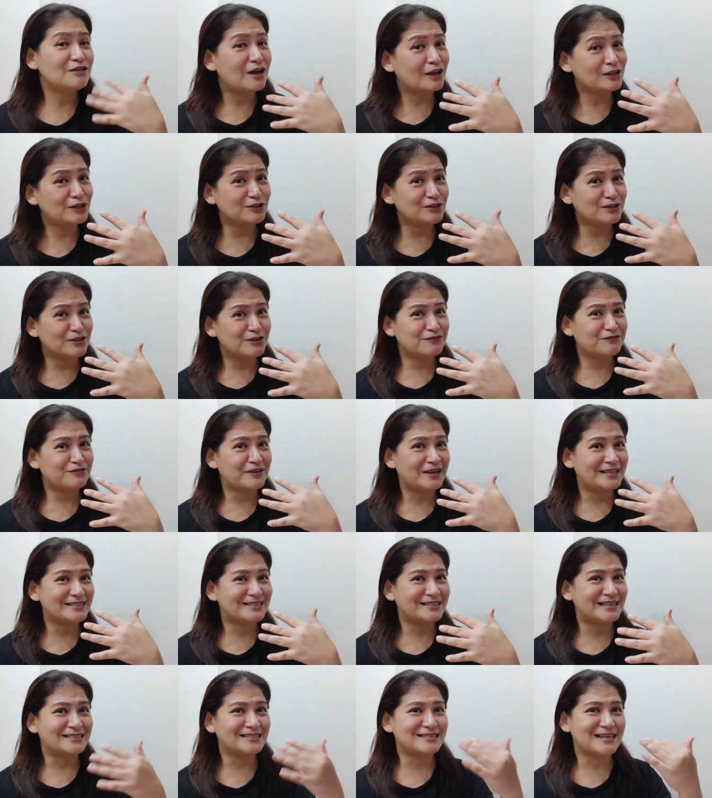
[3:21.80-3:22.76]
Not to their
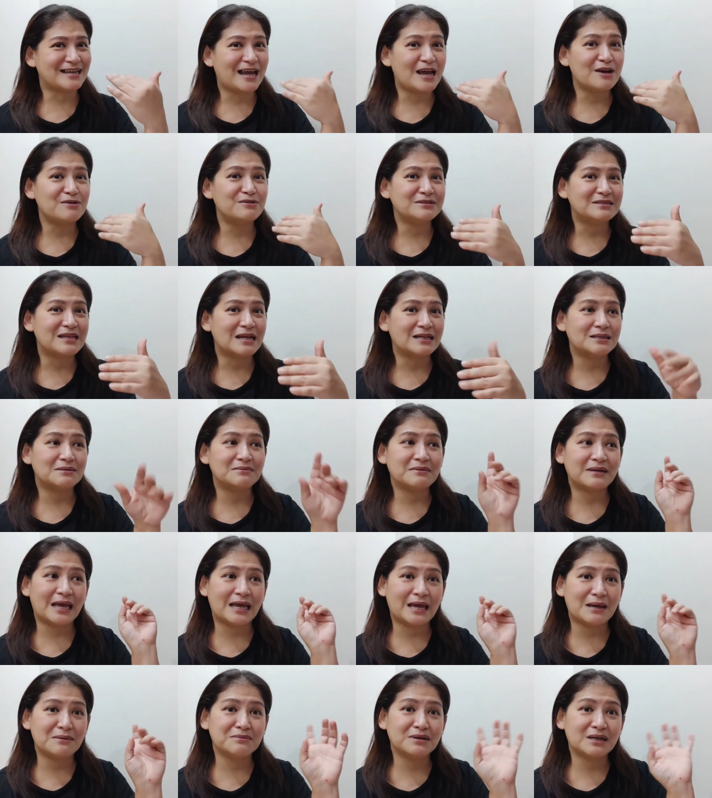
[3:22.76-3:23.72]
faces. Like, I would tell them,
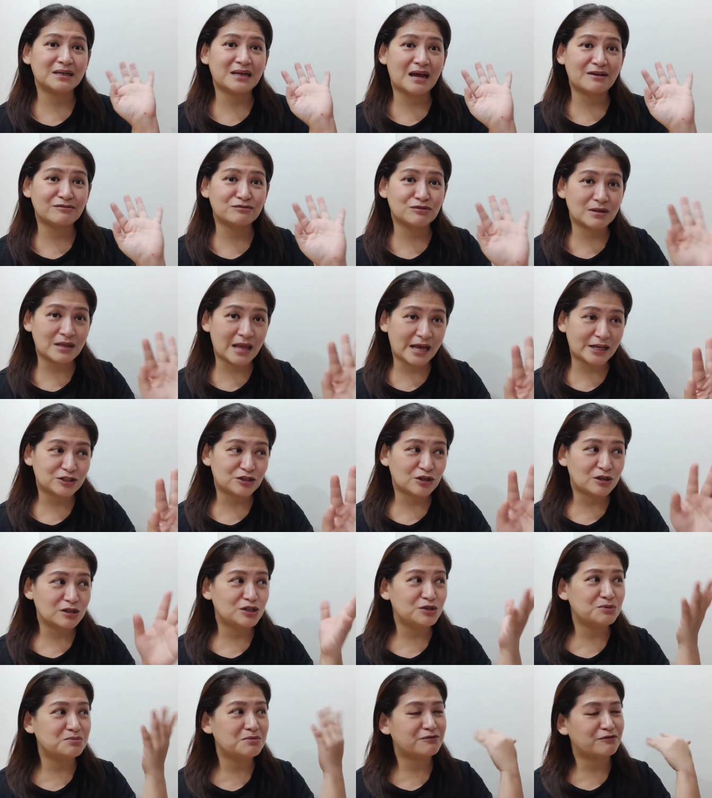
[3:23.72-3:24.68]
hey, I'm gonna have to
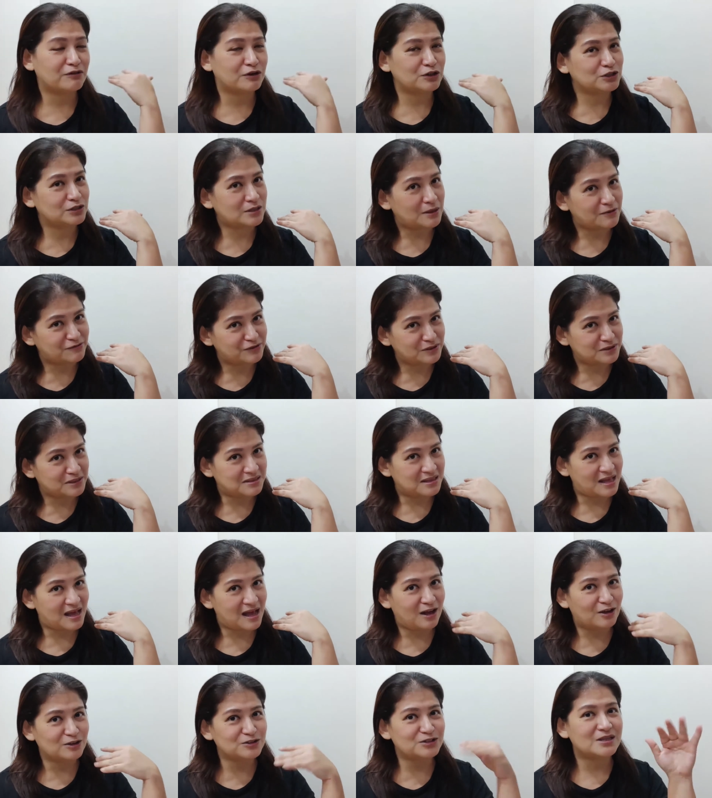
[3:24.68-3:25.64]
Lysol you before you step foot in
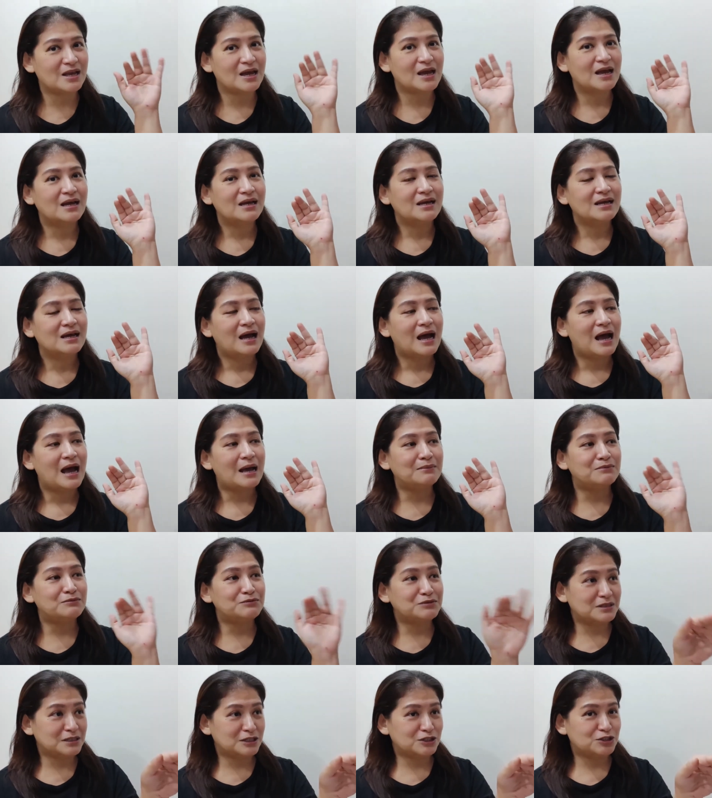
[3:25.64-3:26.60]
the house.
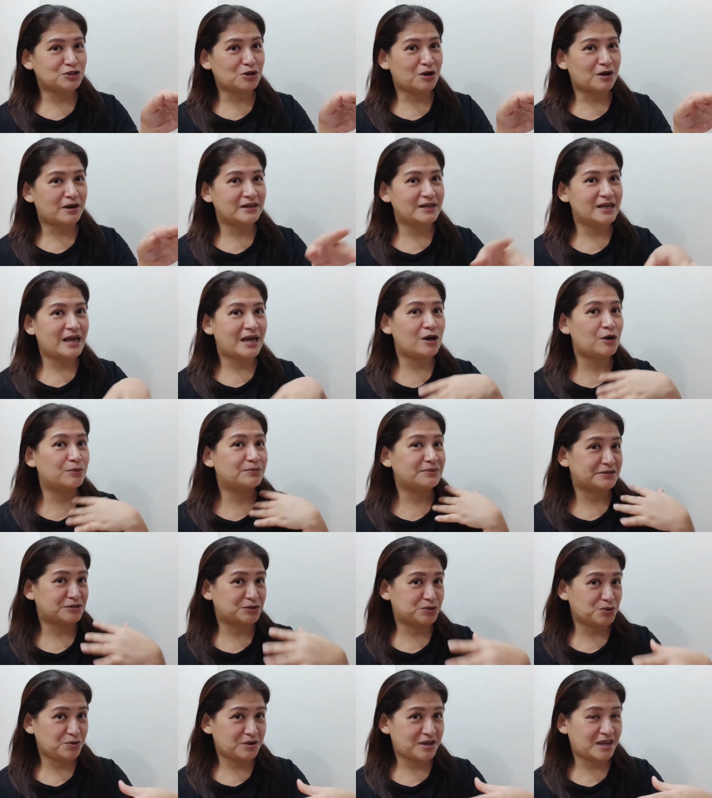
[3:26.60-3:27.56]
I'm really sorry. I hope
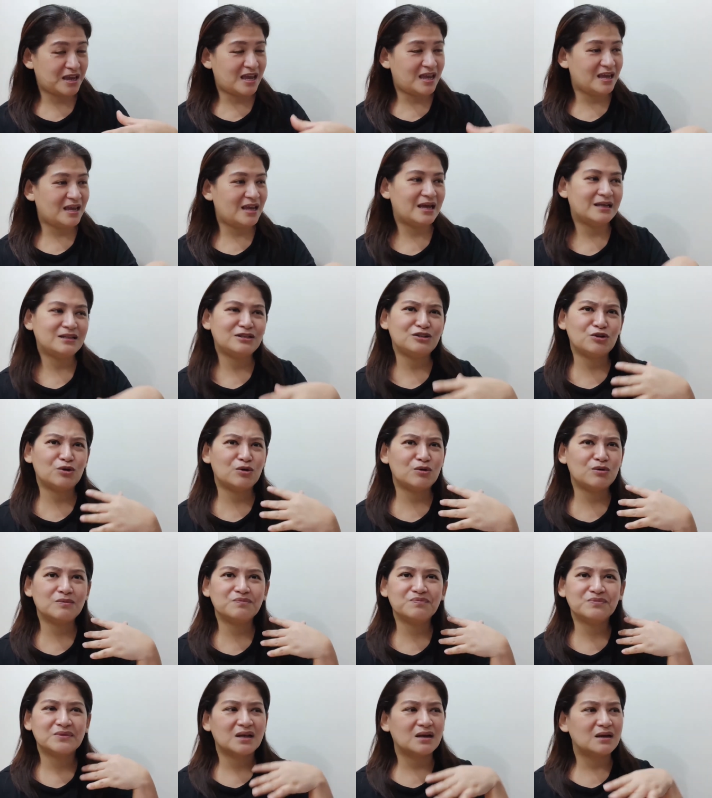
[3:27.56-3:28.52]
that's okay. And, you
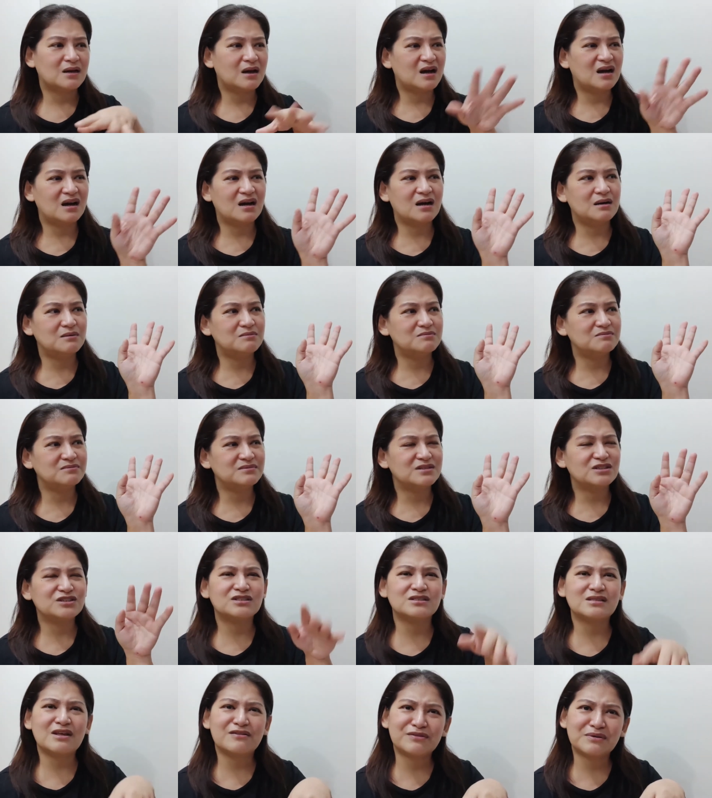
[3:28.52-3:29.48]
know, um,
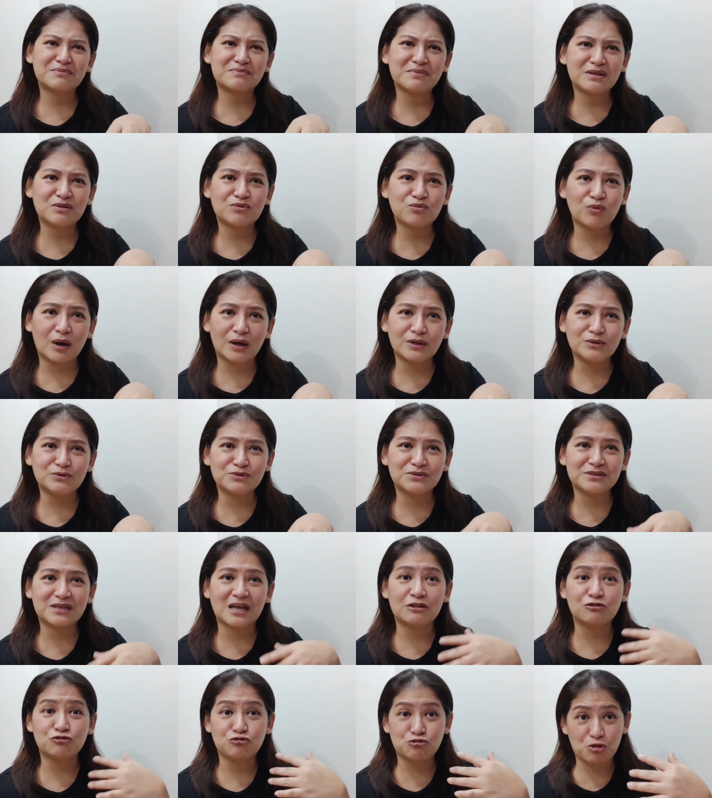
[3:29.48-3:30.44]
there's never been one who
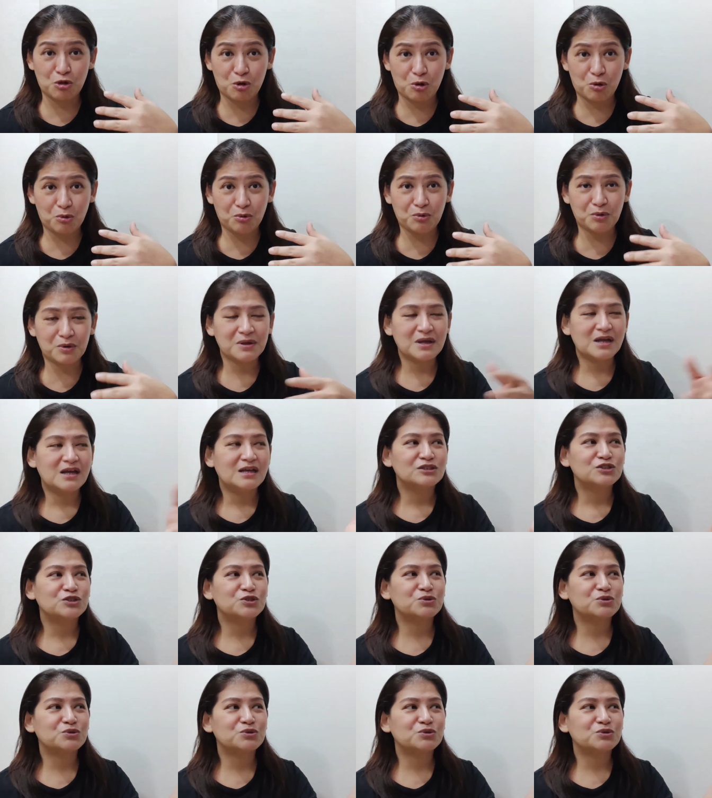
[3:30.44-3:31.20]
said no.